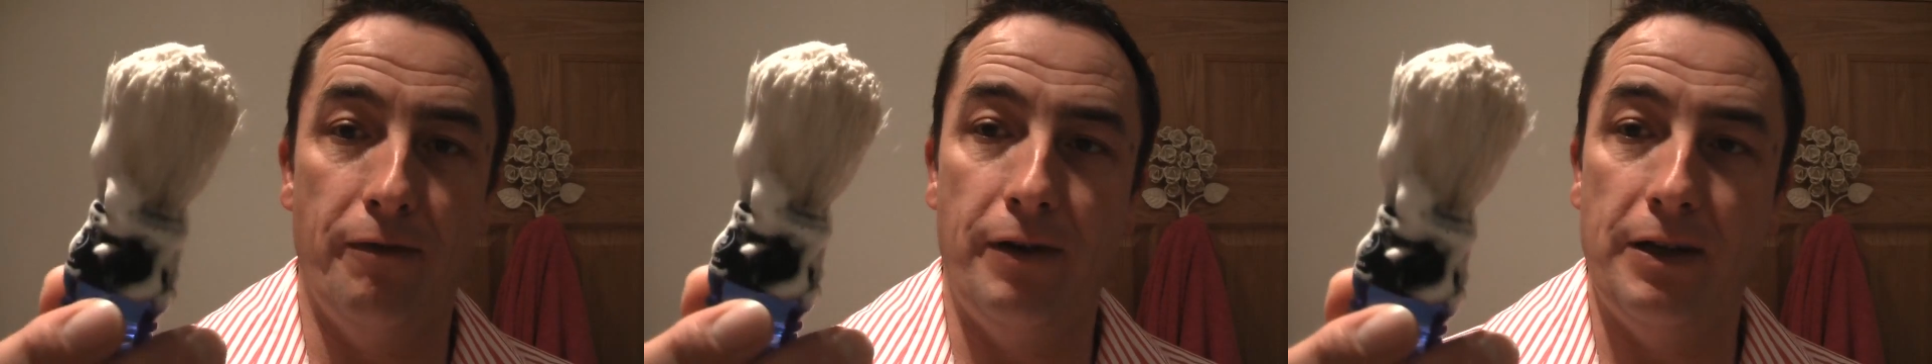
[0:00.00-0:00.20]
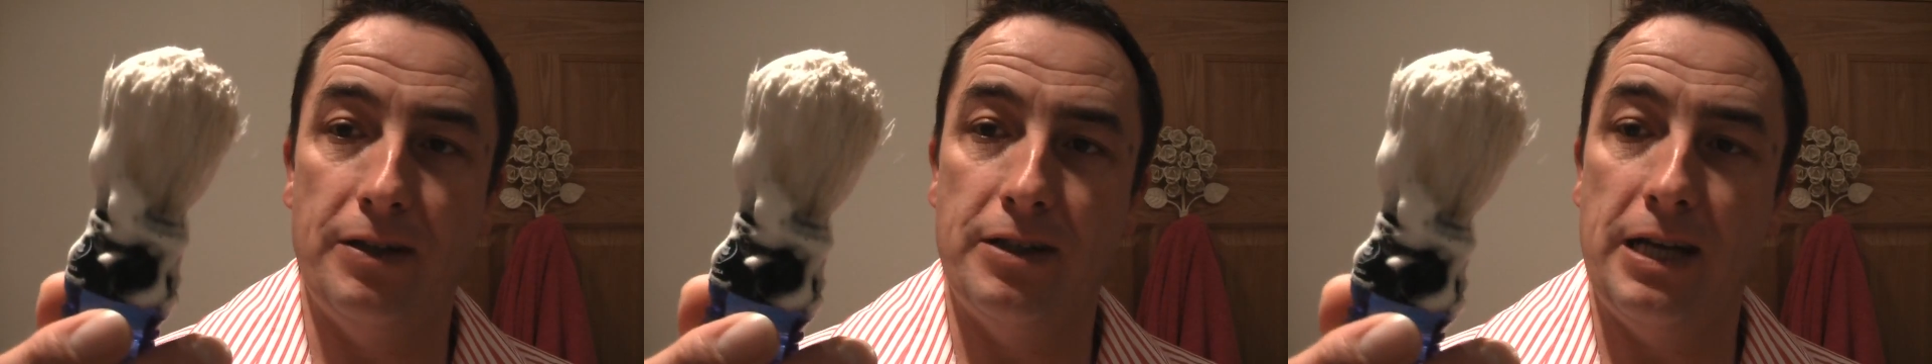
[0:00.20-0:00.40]

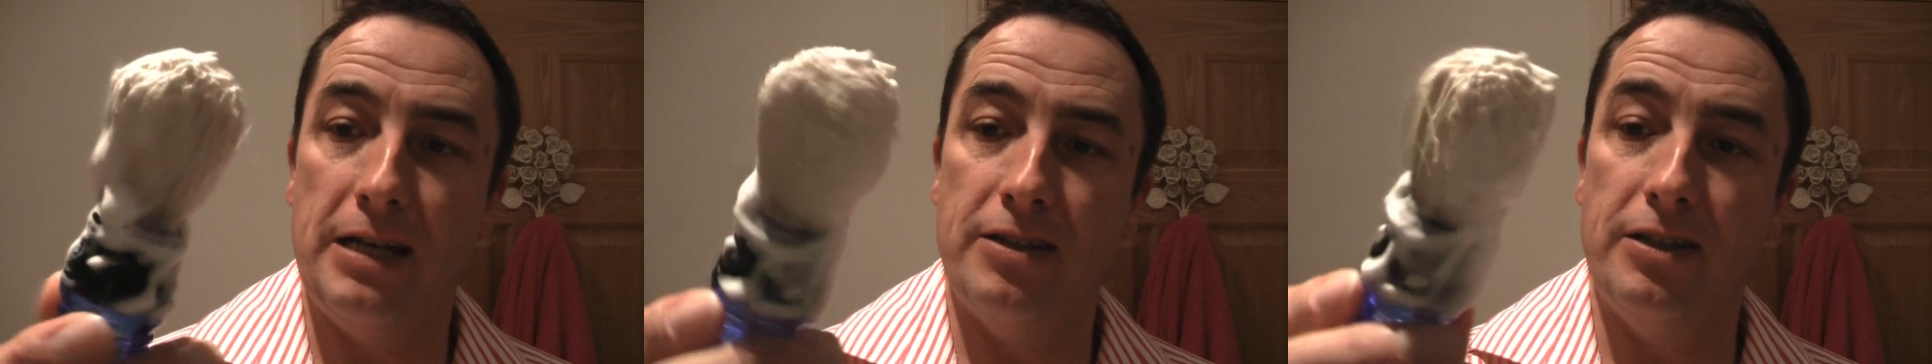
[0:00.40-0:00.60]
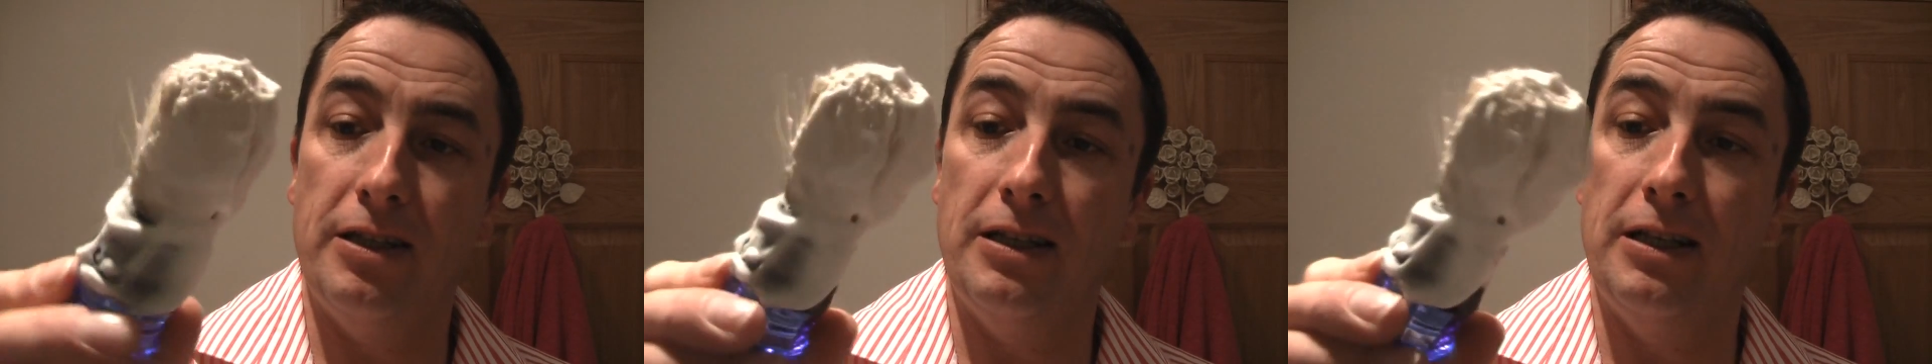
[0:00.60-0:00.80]

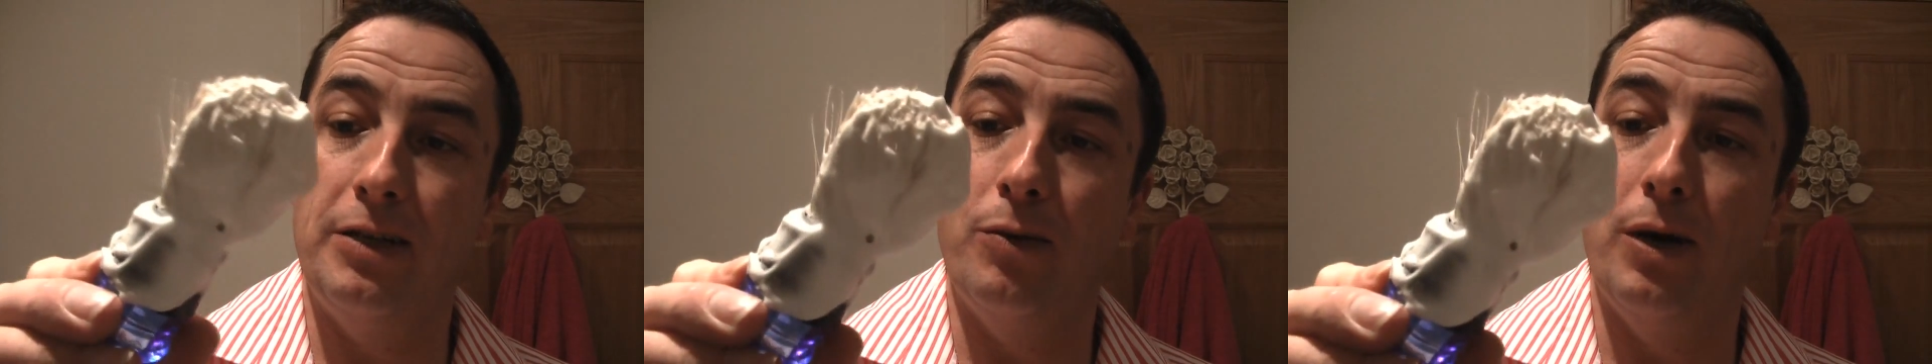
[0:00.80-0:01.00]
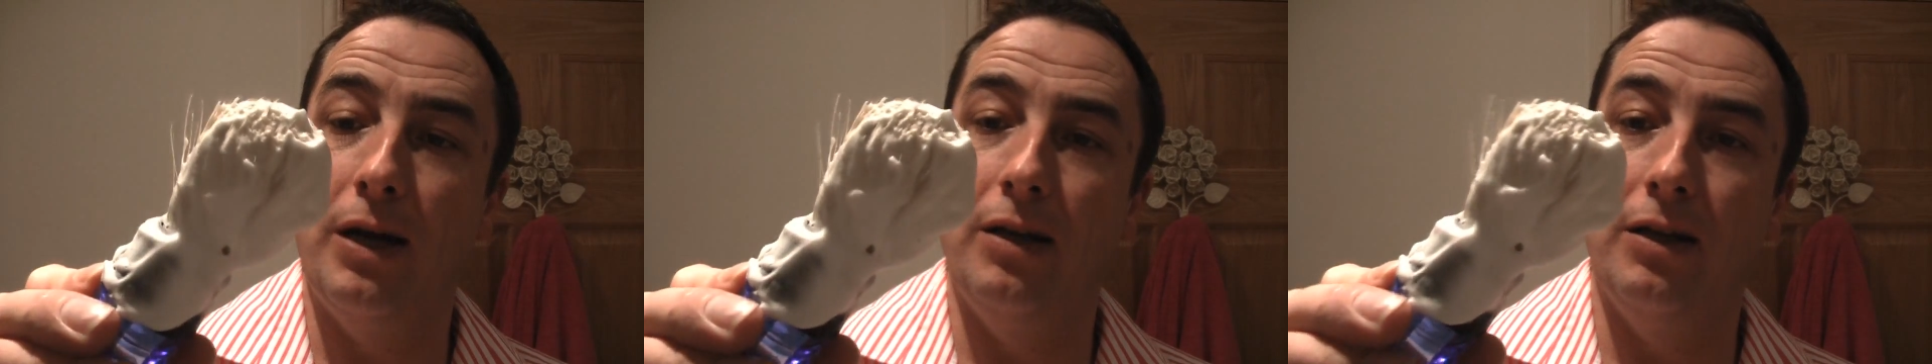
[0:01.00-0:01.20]
fantastically
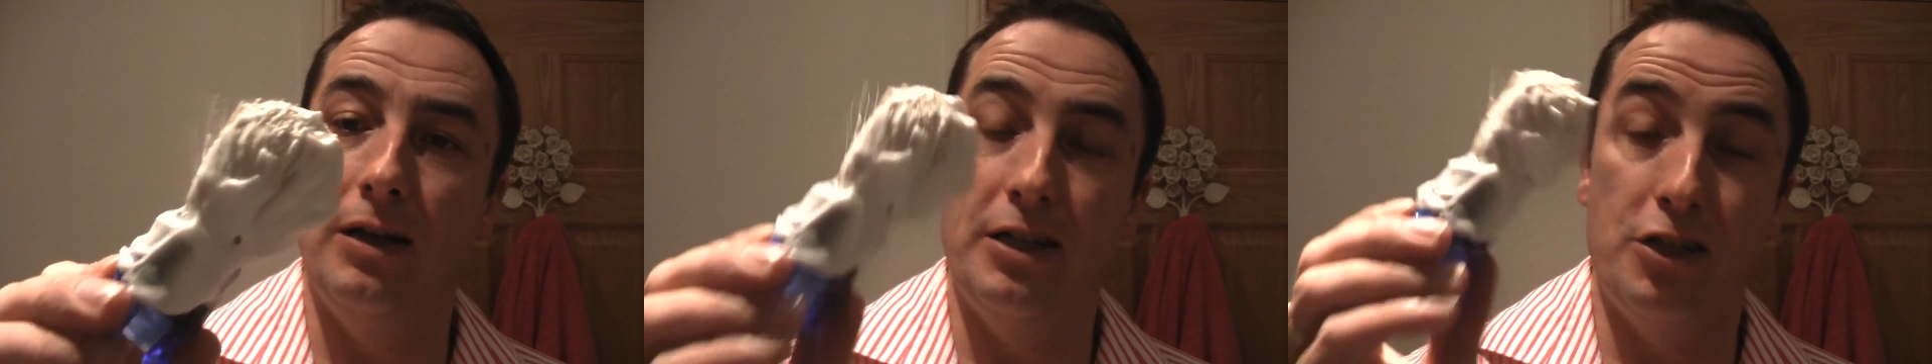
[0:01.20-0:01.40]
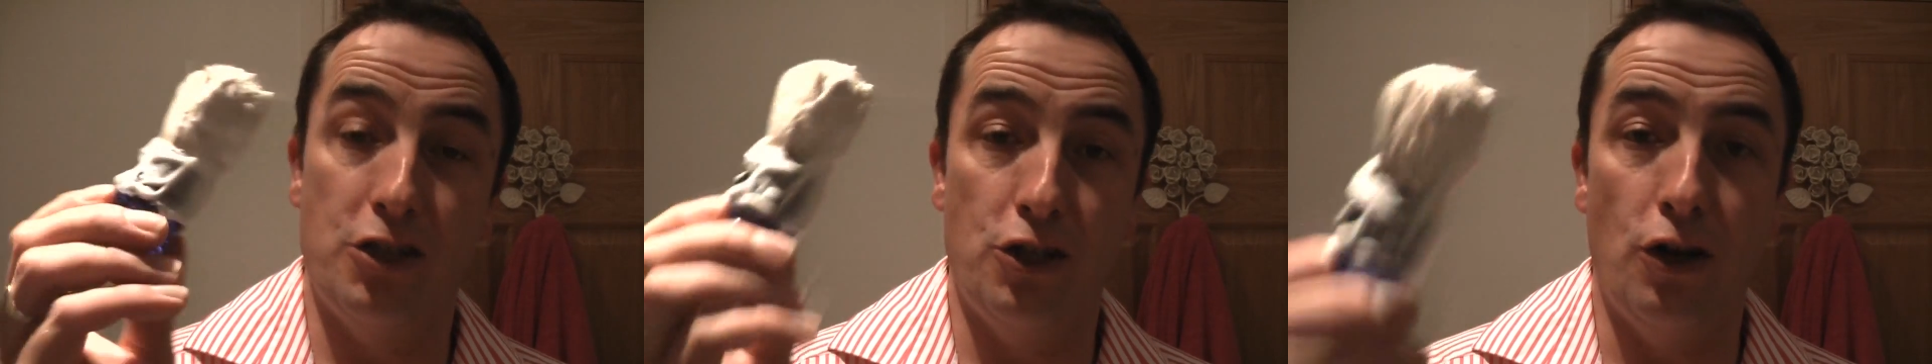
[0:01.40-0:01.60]
well.
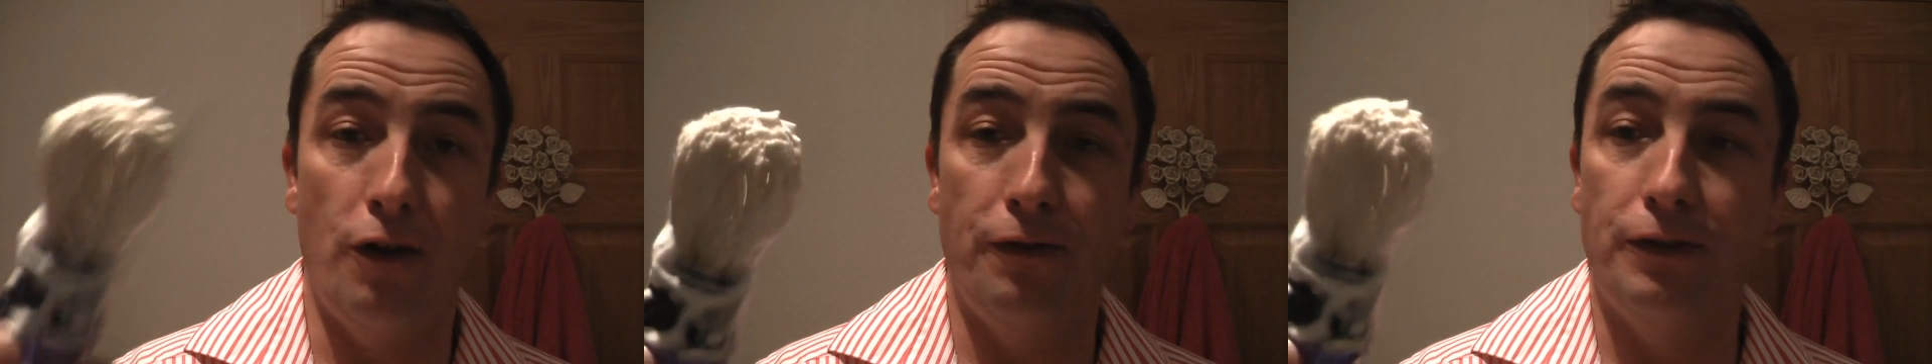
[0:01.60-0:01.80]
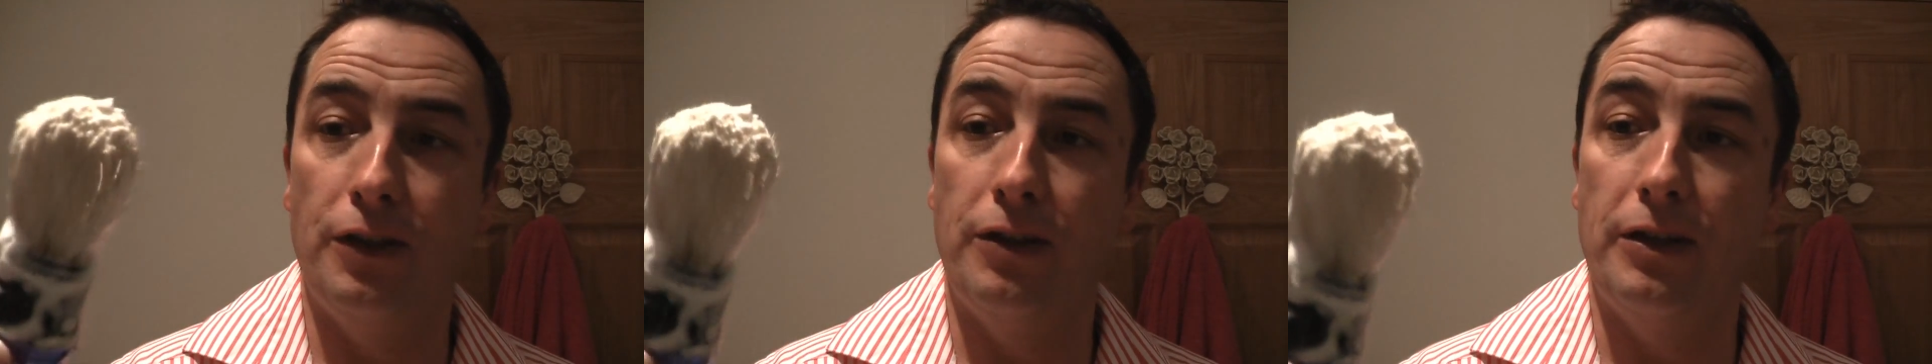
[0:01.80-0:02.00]
It's
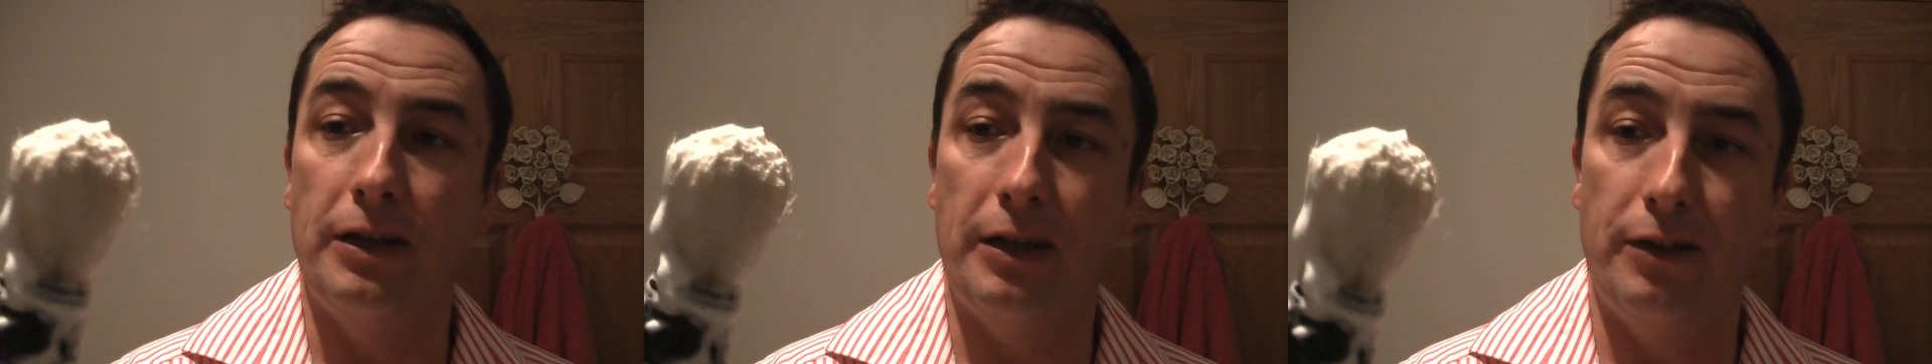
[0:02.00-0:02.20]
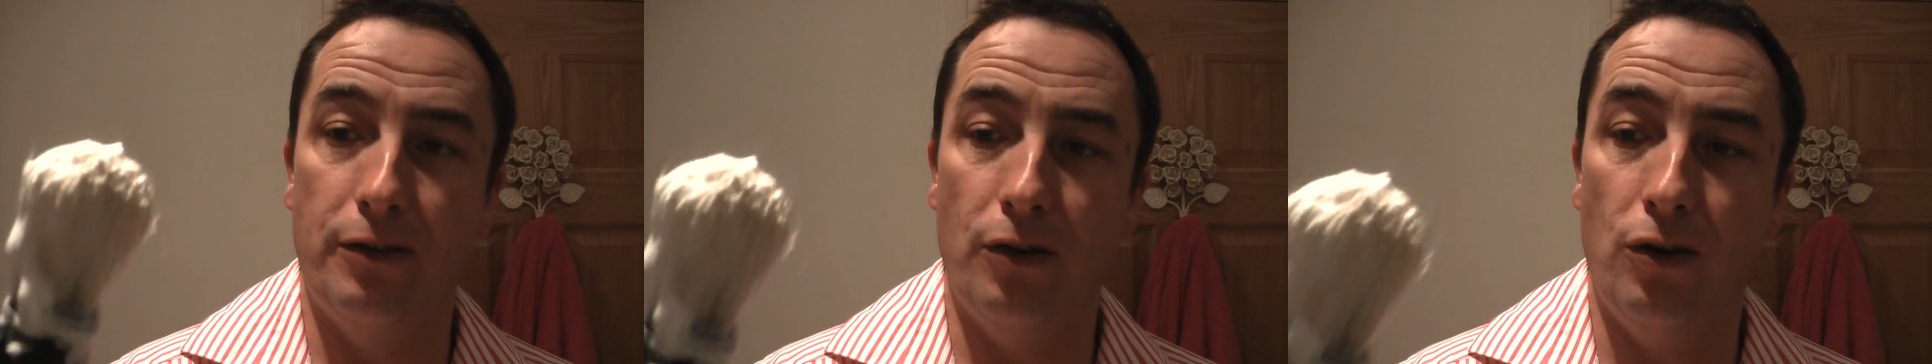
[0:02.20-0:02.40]
softer than I
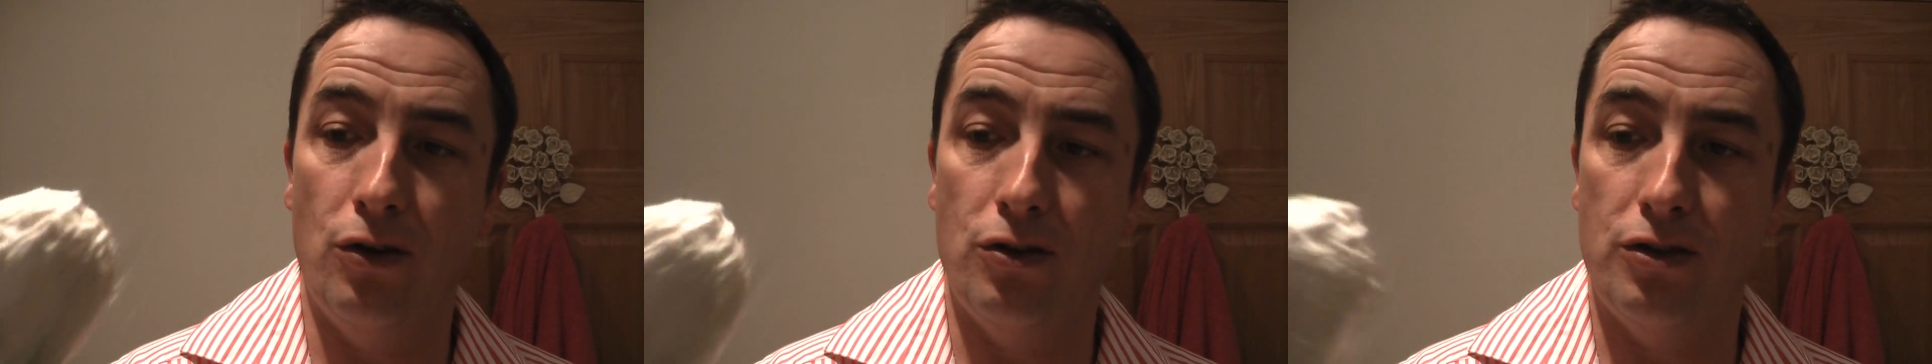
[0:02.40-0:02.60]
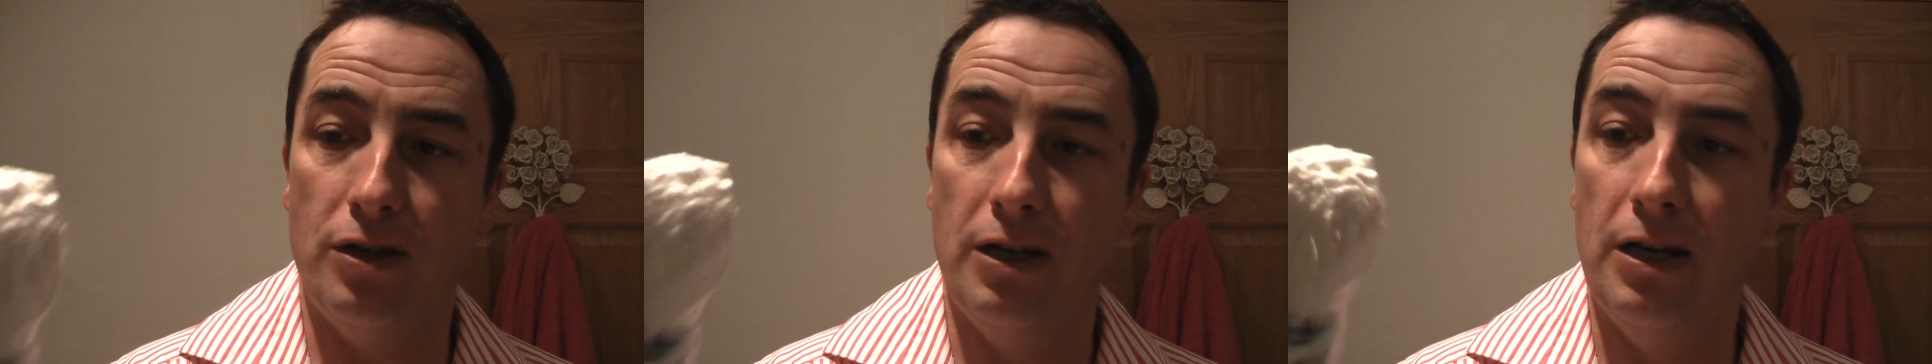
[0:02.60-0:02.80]

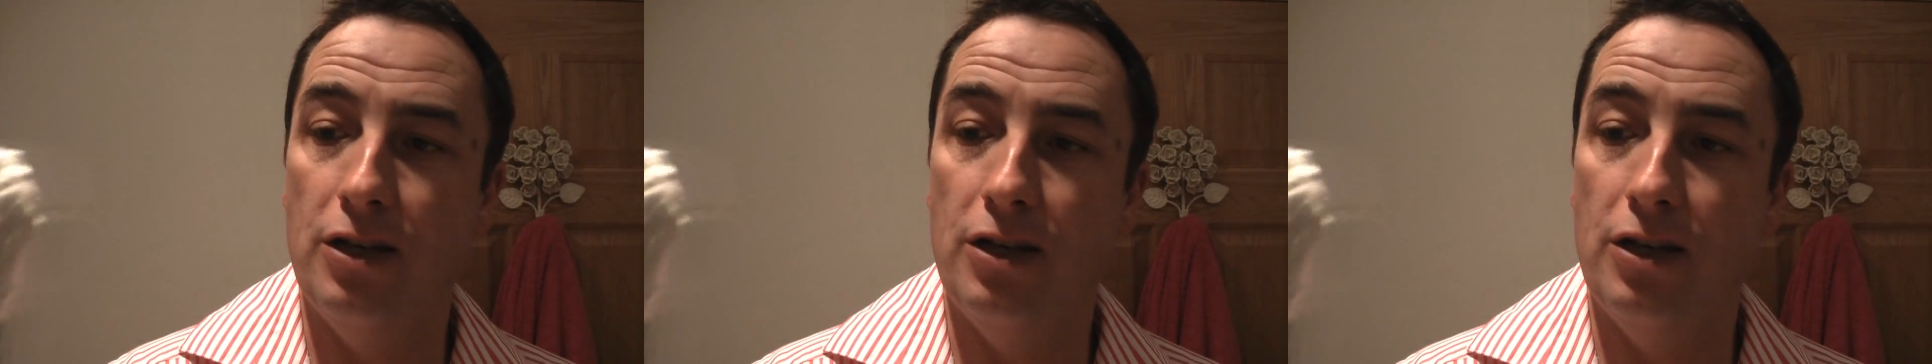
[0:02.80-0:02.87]
thought.